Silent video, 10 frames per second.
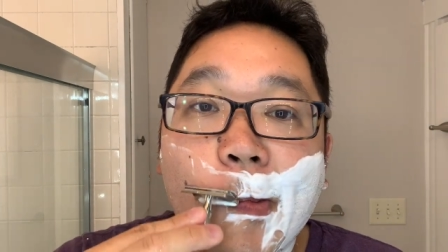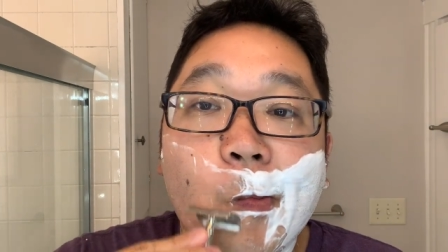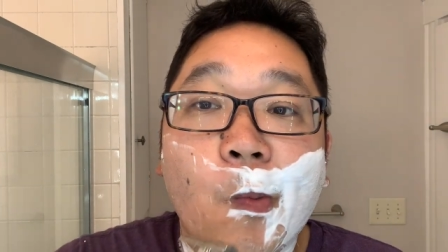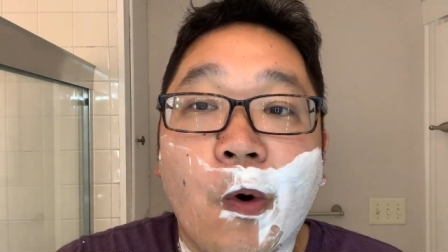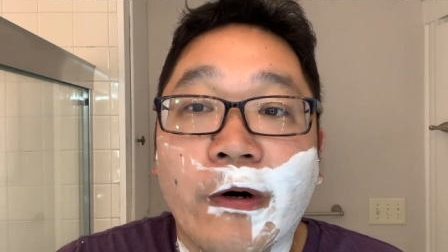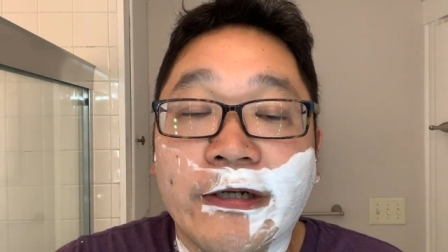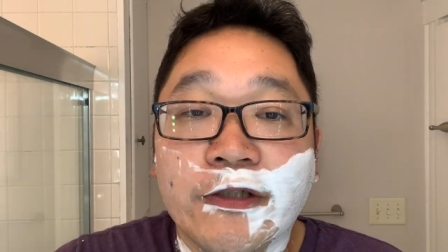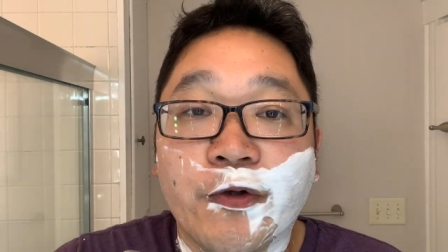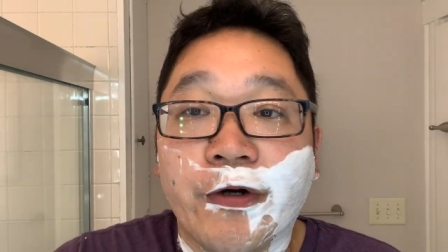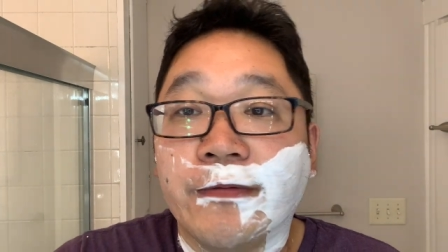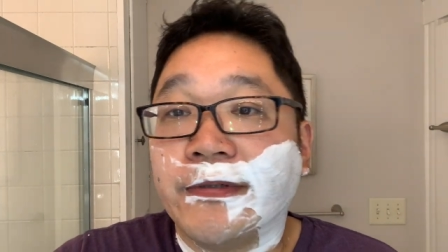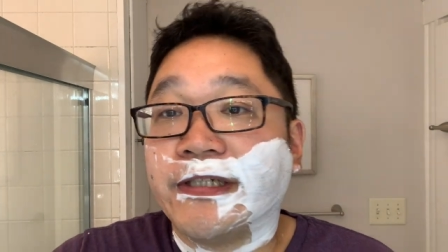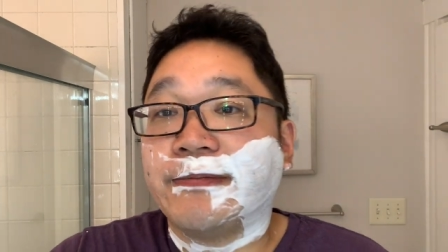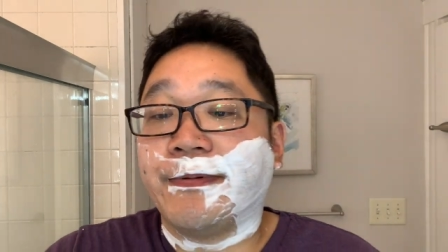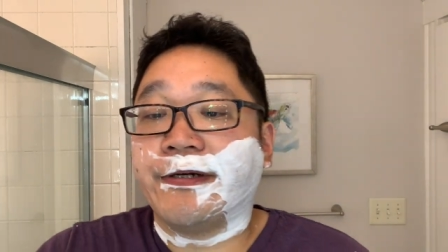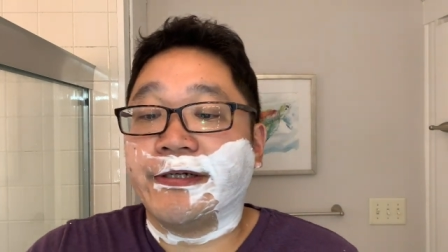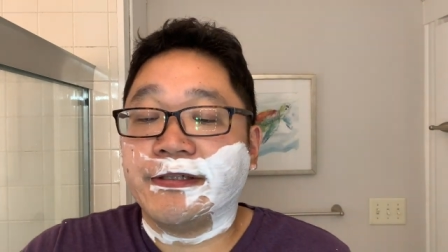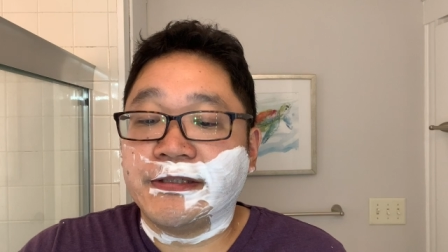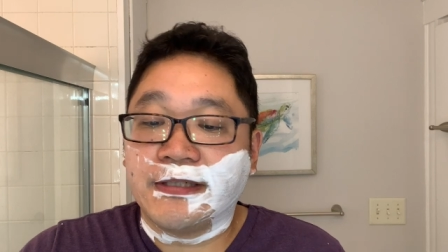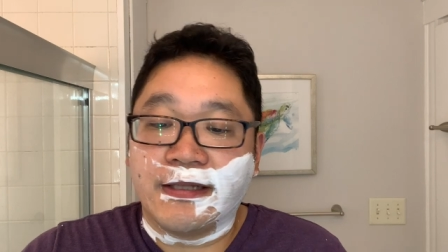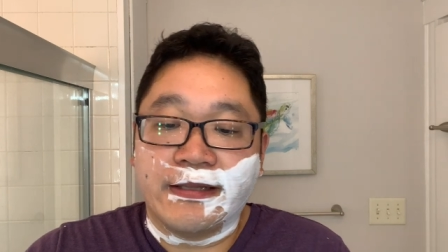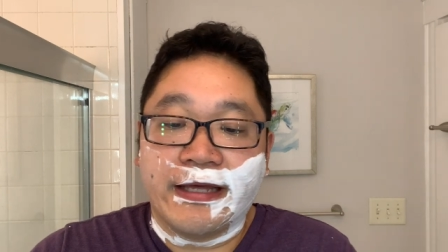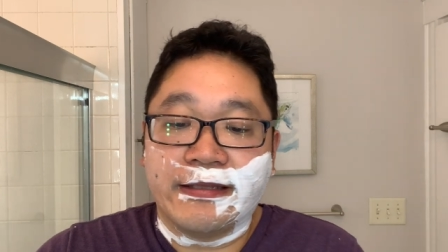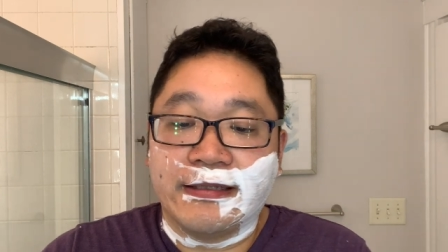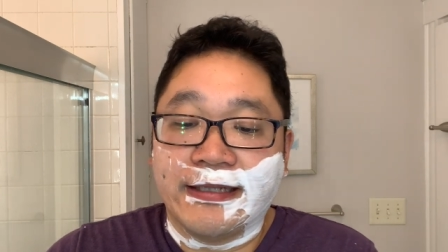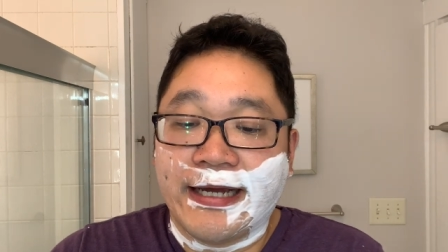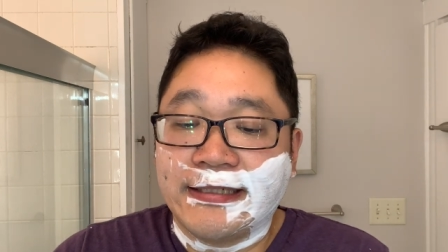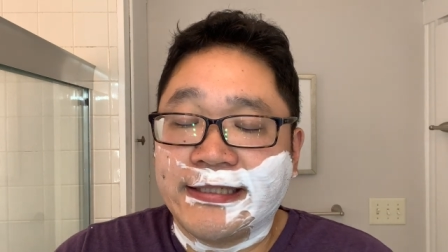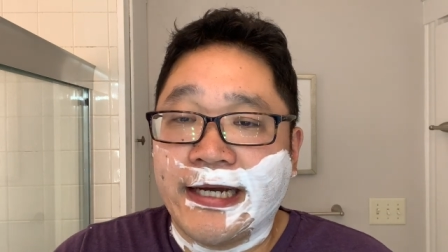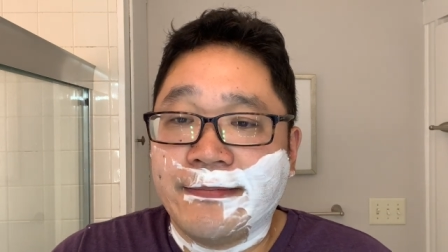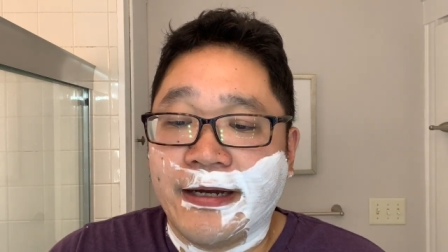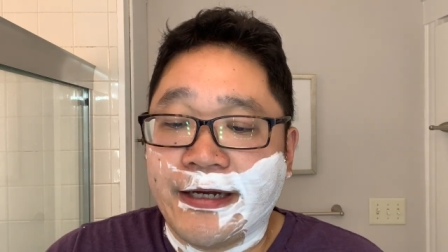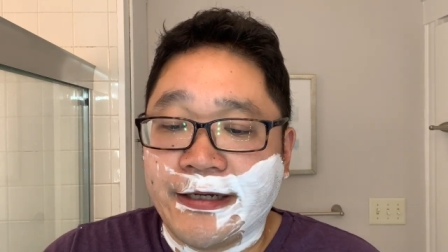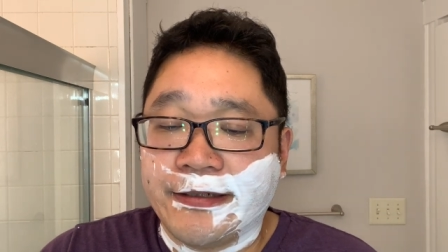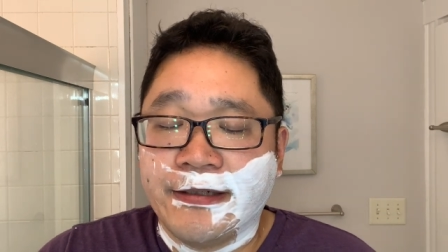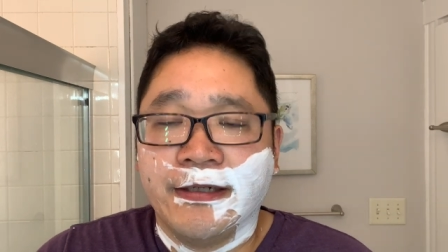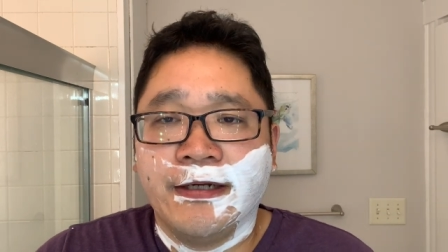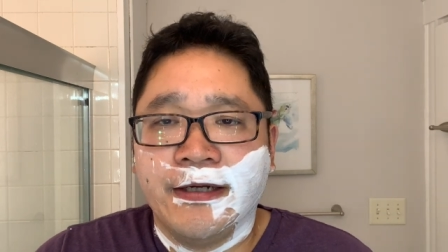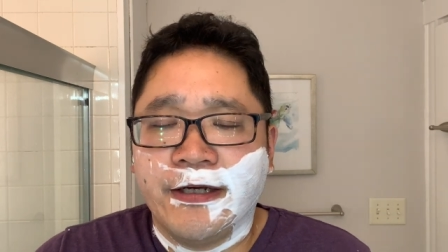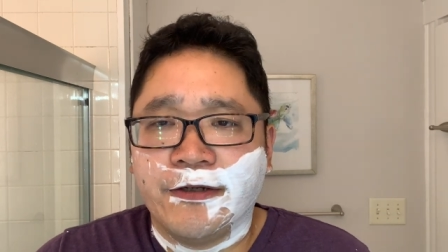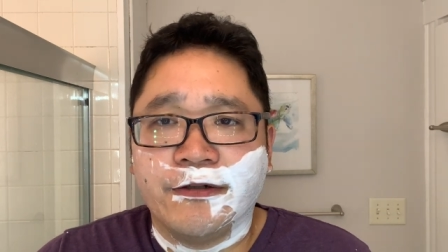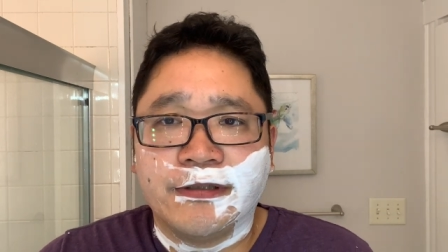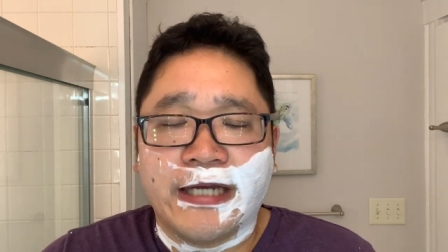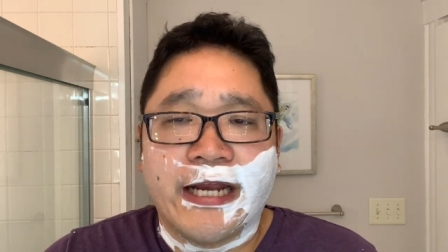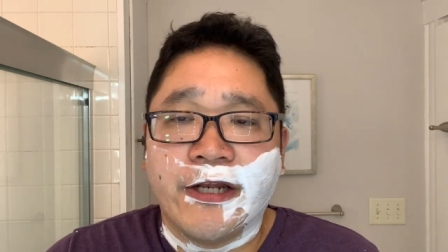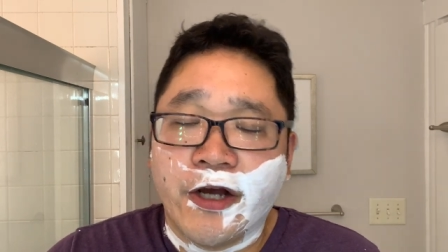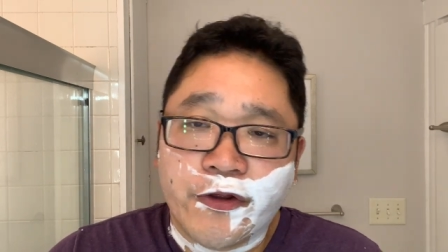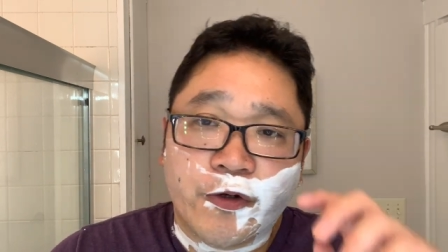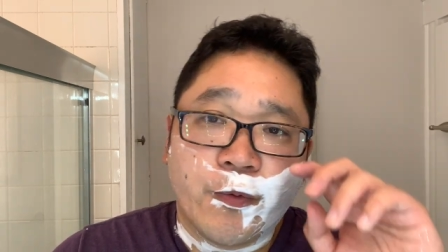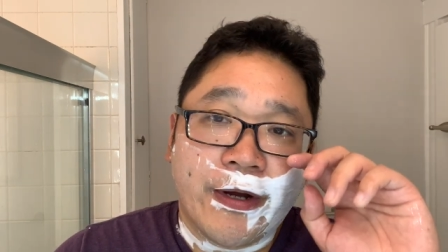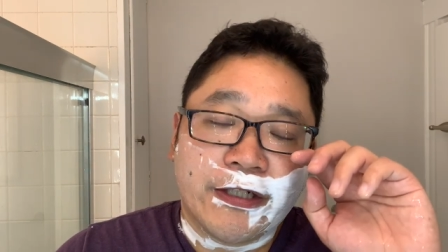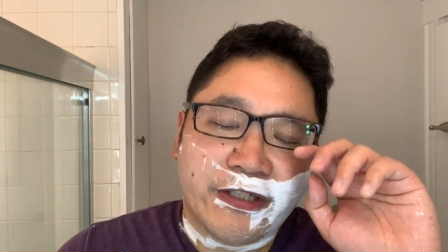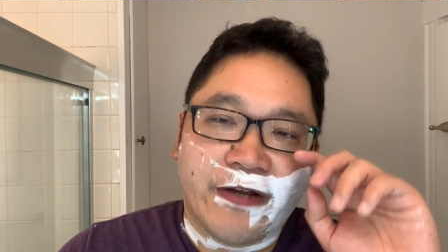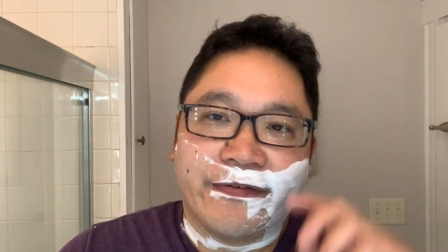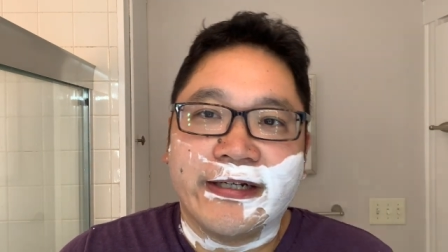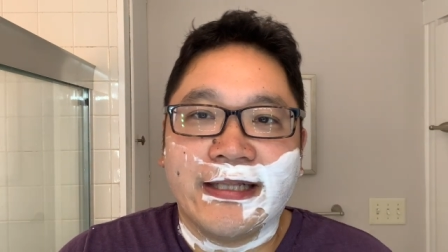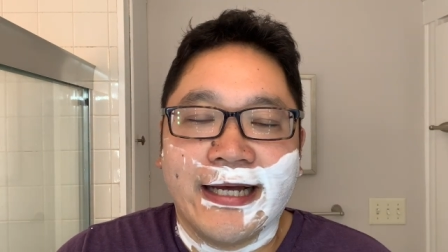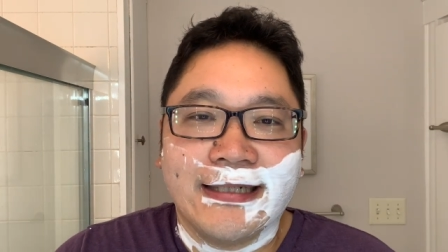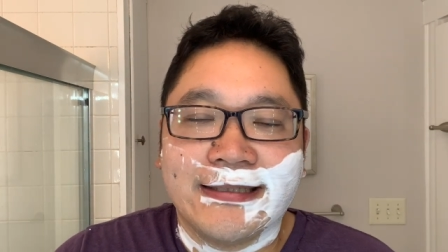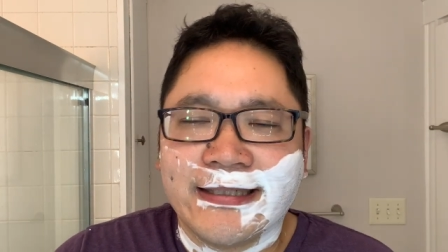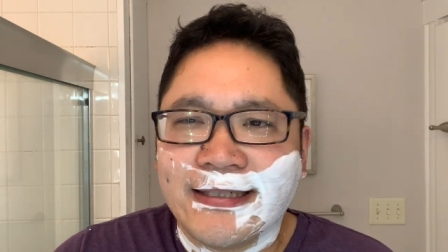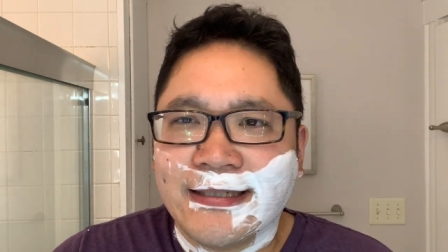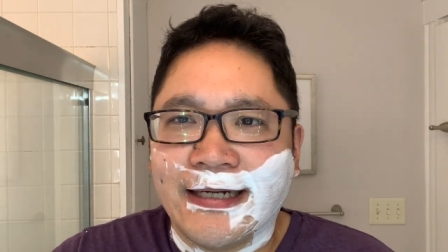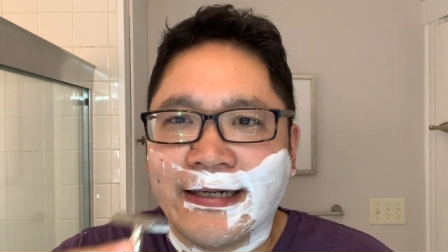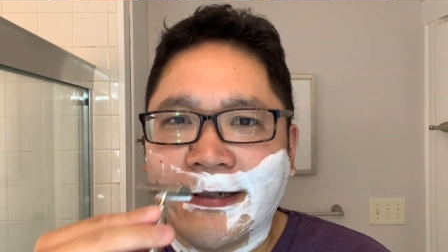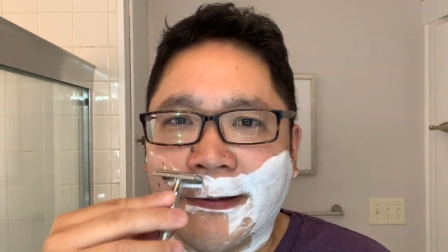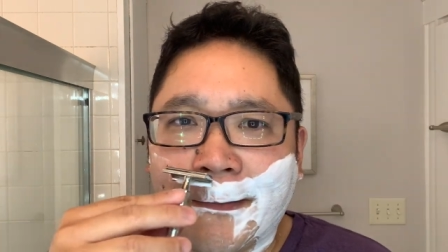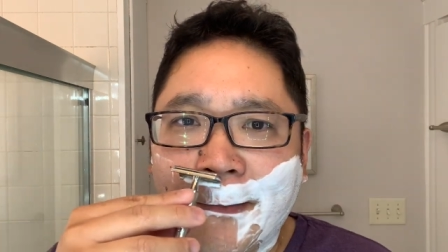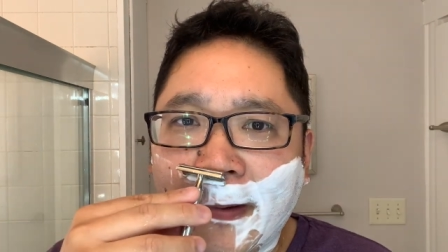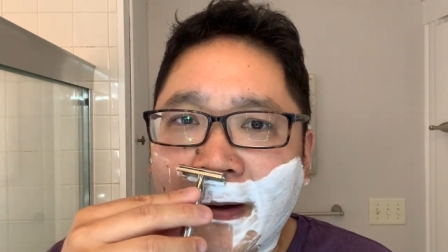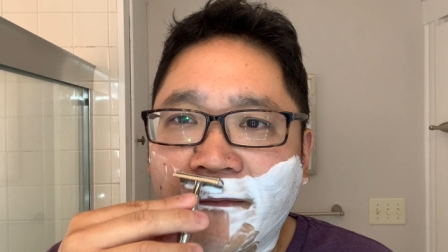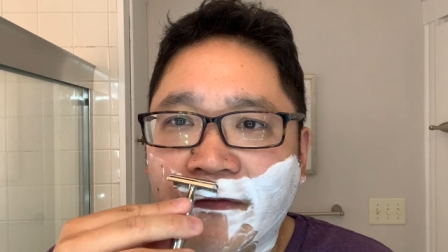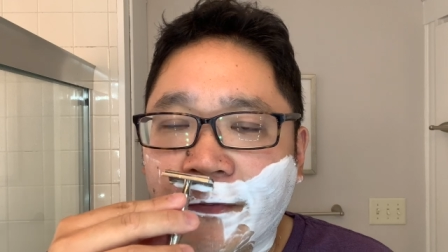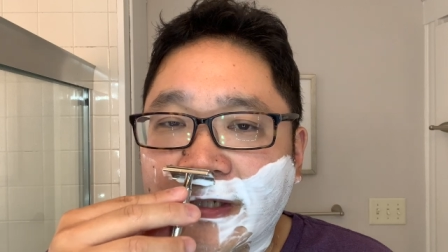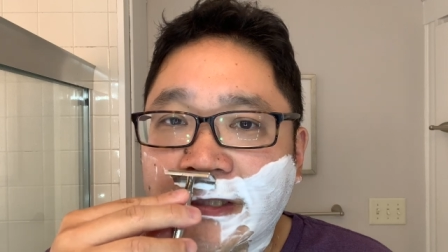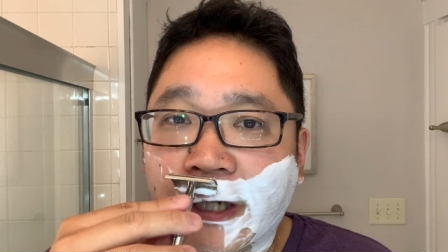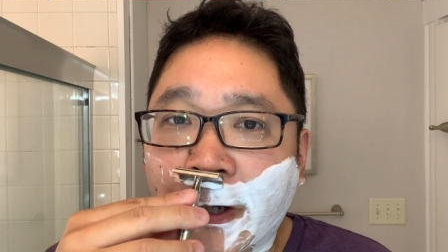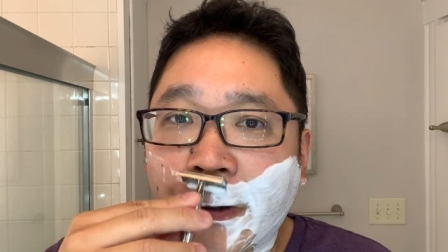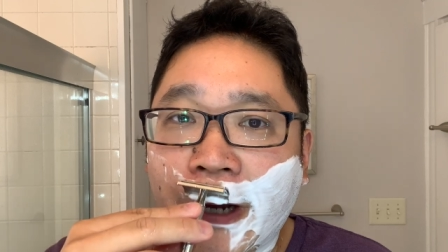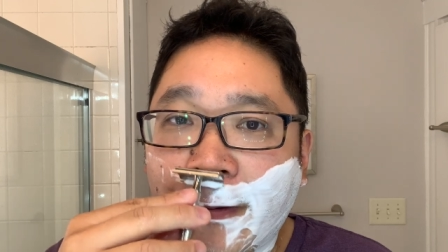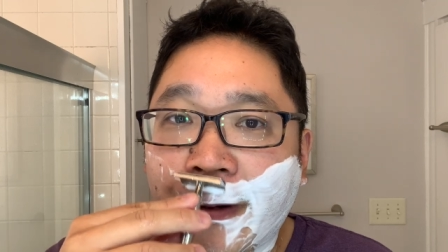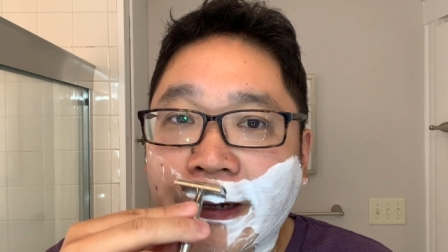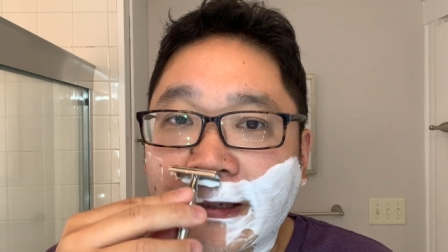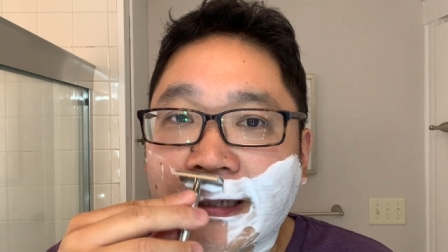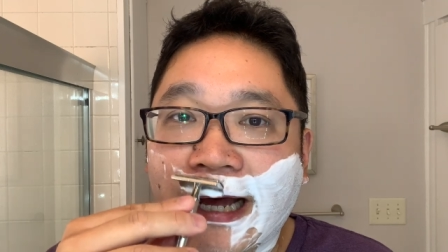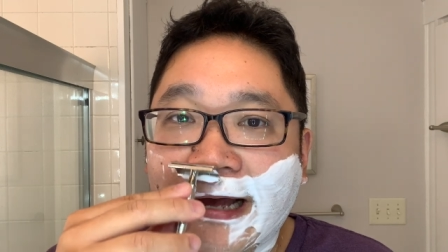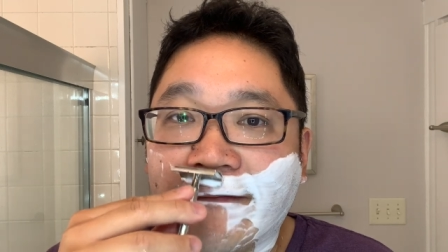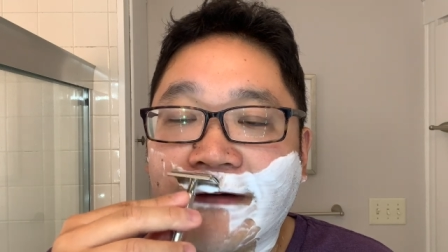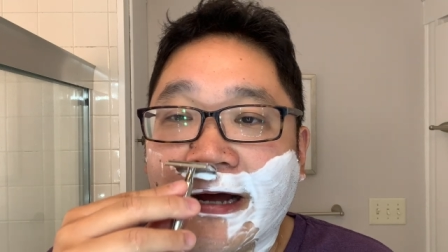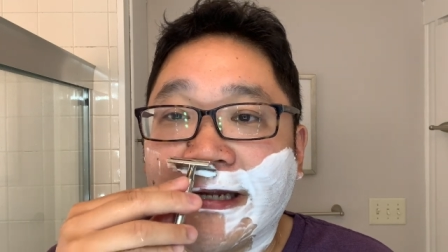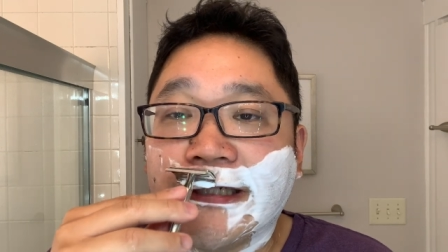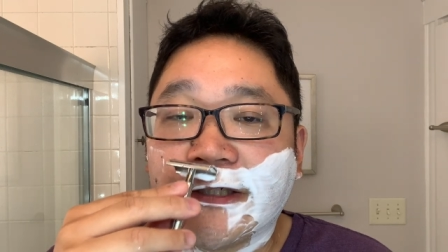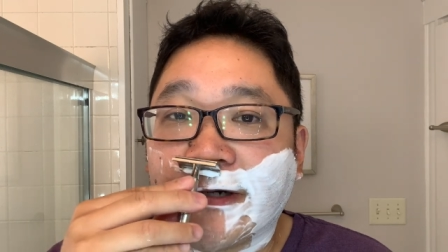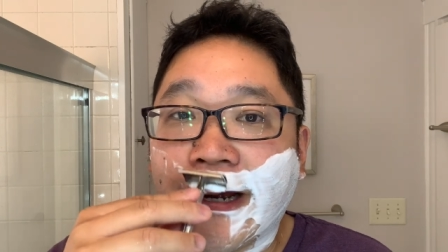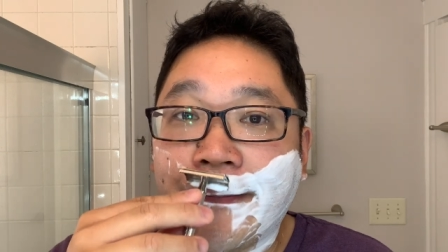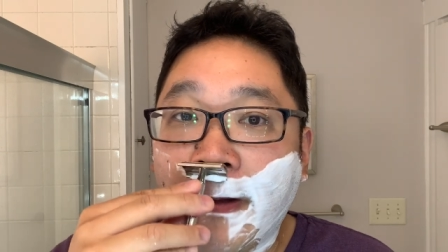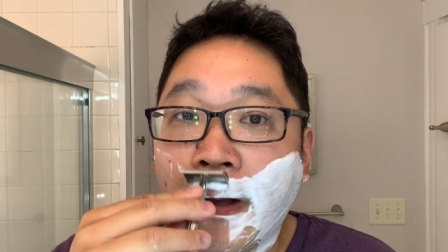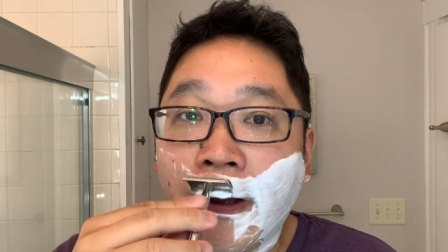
more enjoyable experience than the last time I used another Wet Shaven Classic. Um, a few weeks ago, I went live on Instagram